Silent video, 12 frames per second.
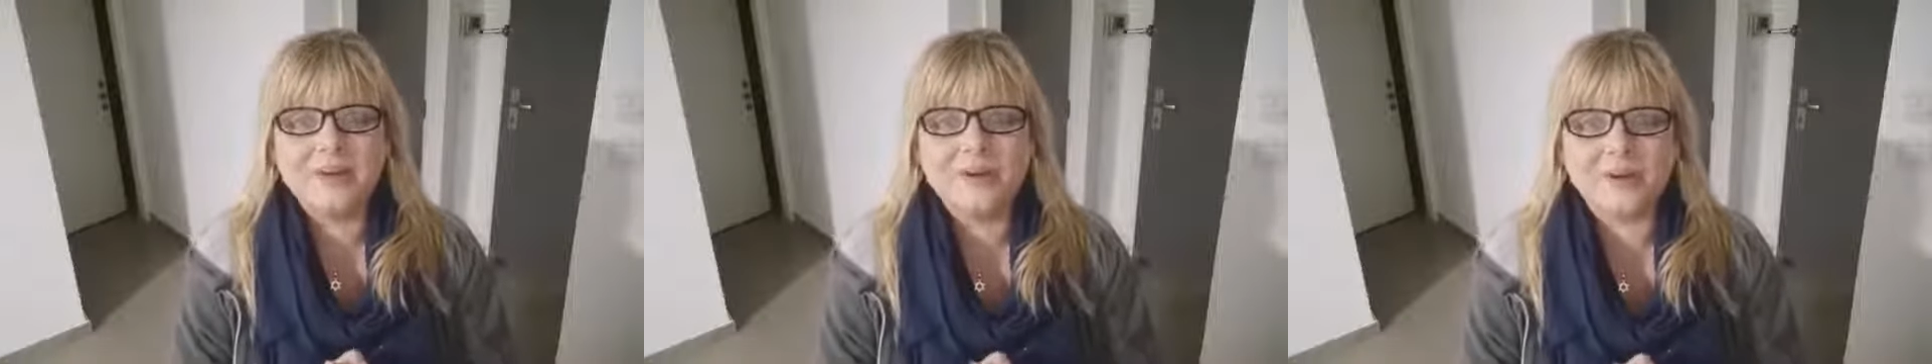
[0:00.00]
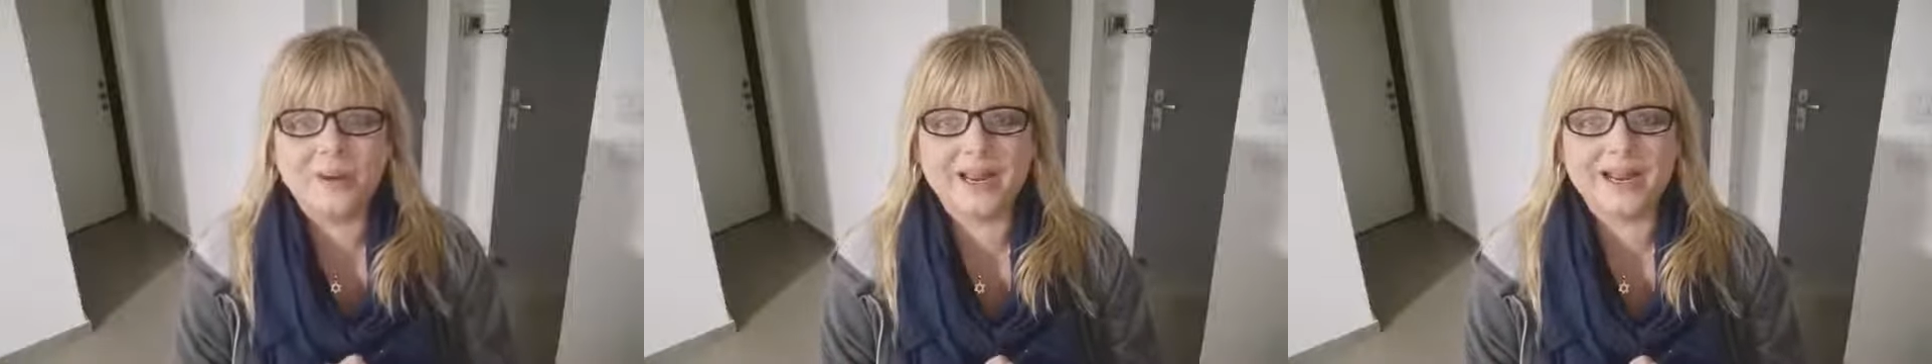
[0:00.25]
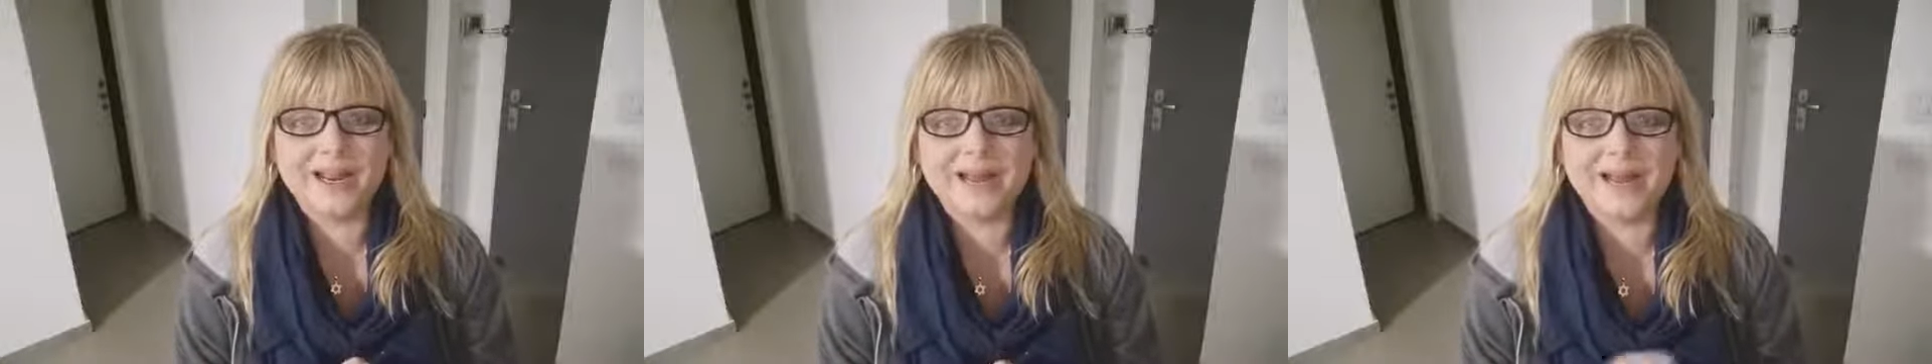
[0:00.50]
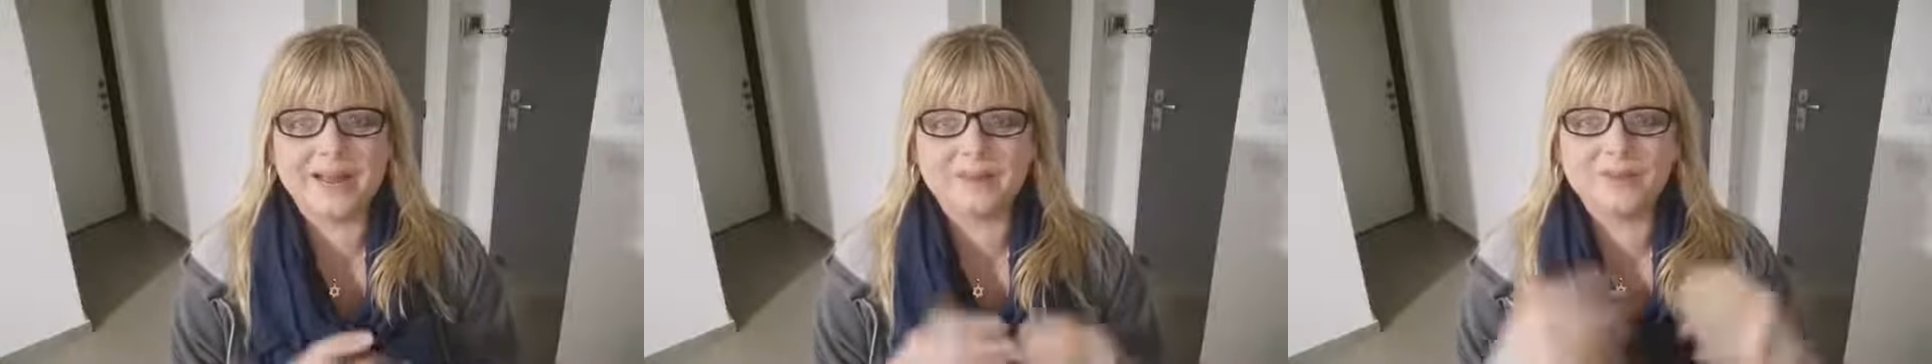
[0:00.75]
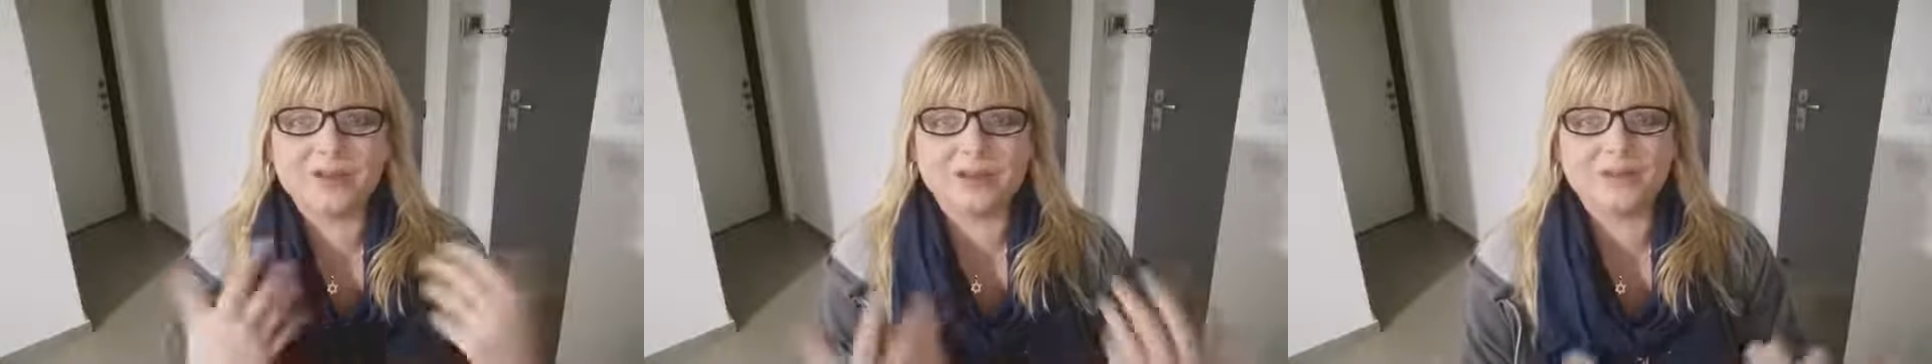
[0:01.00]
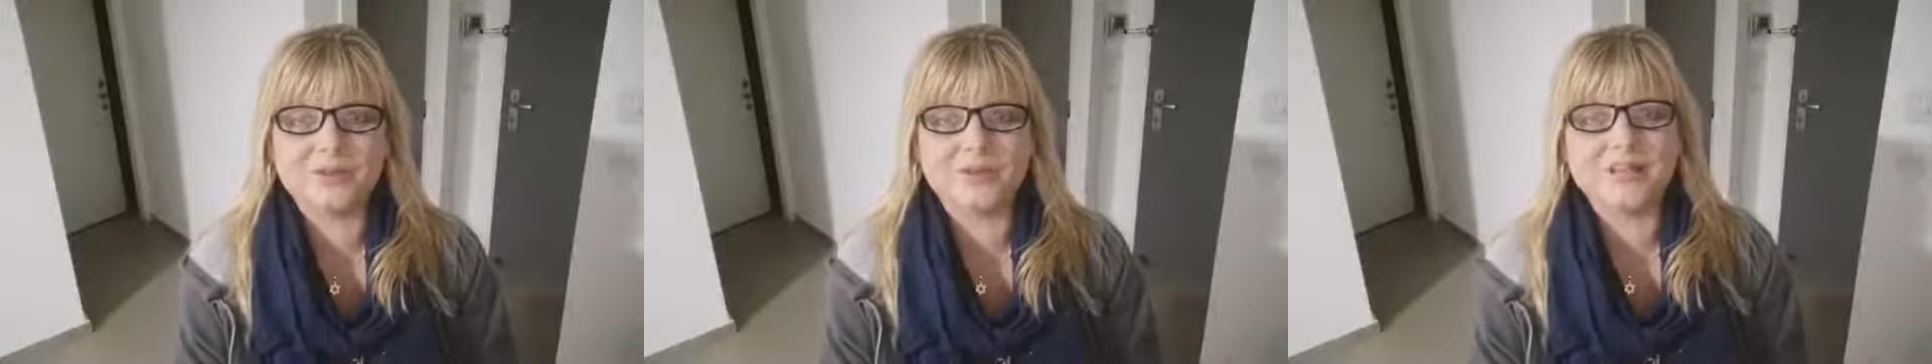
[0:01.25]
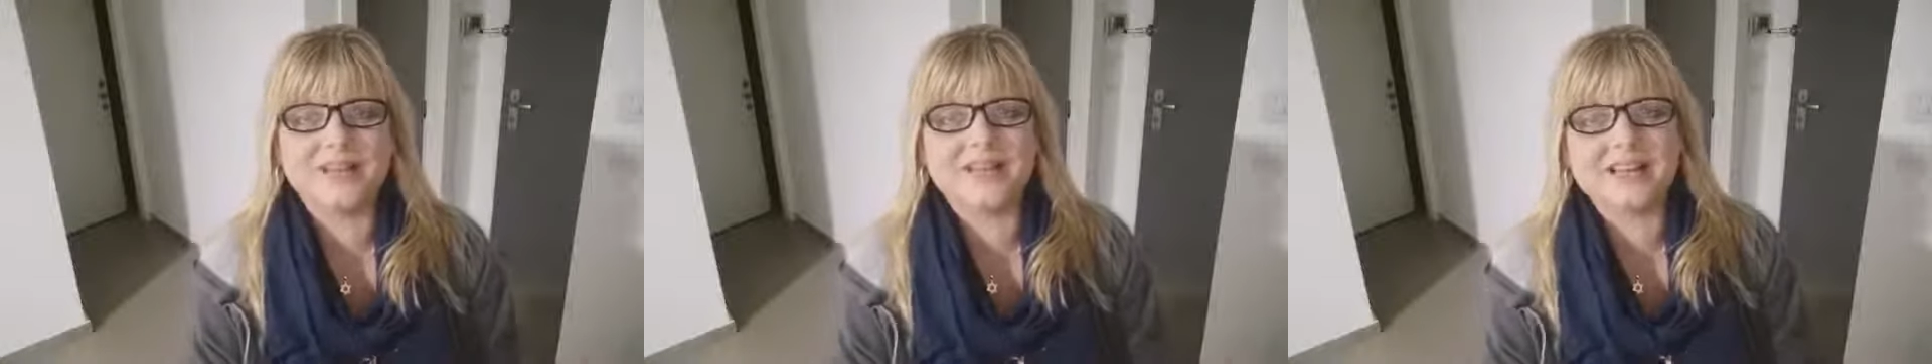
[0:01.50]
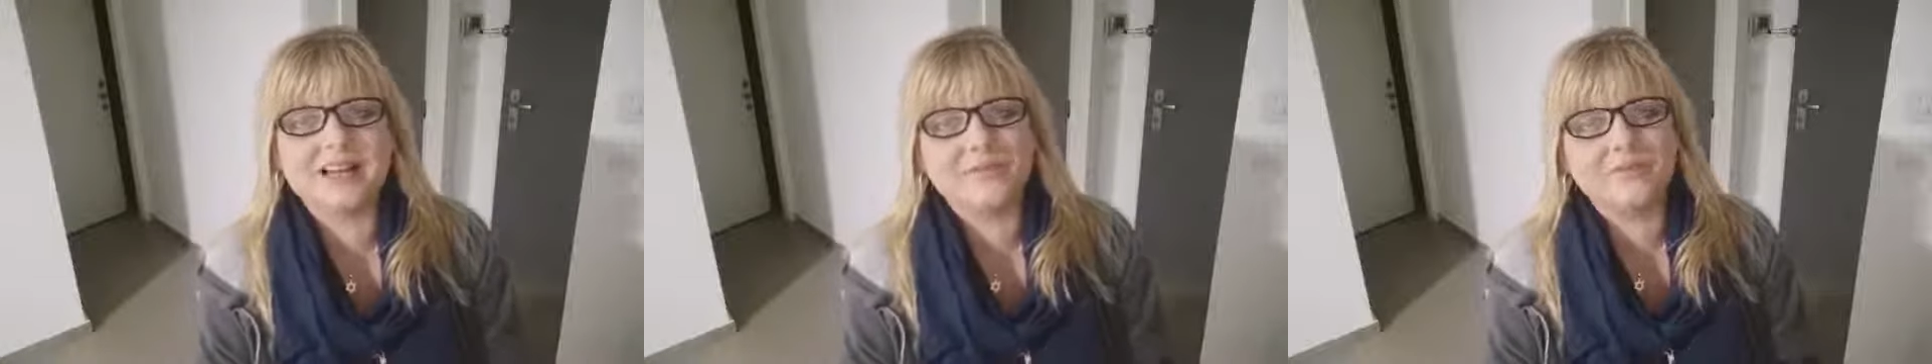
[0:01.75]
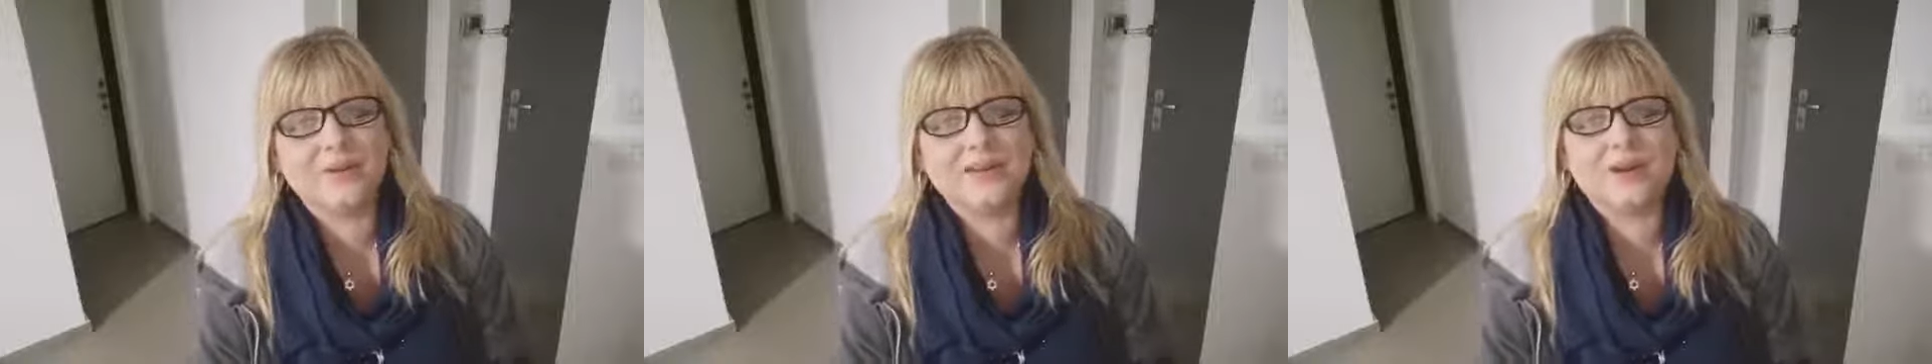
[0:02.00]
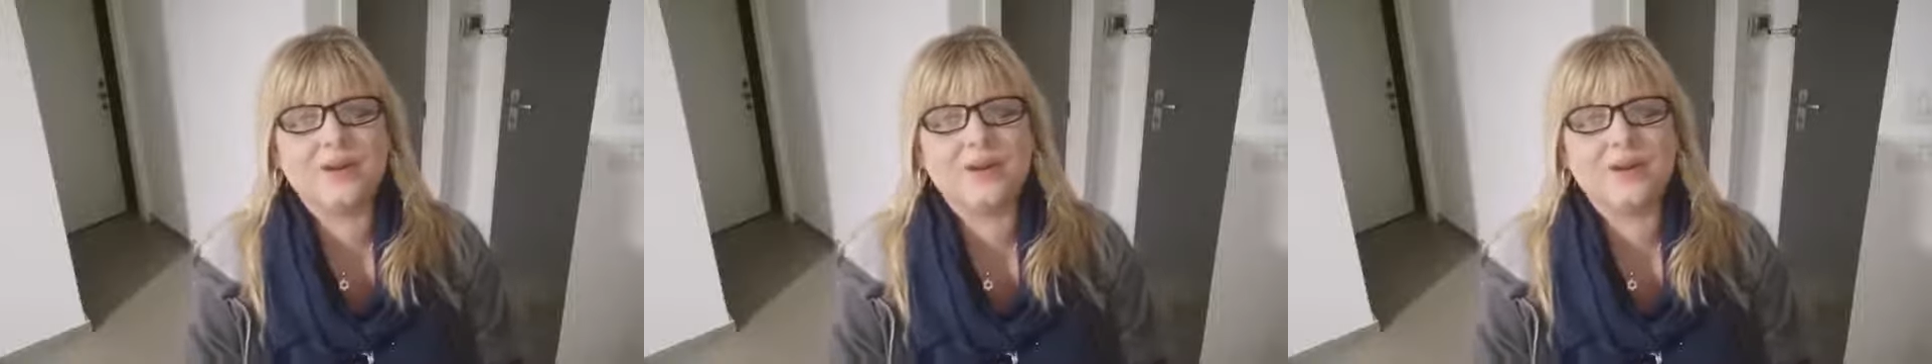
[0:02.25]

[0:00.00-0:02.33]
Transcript: when I am done doing this live video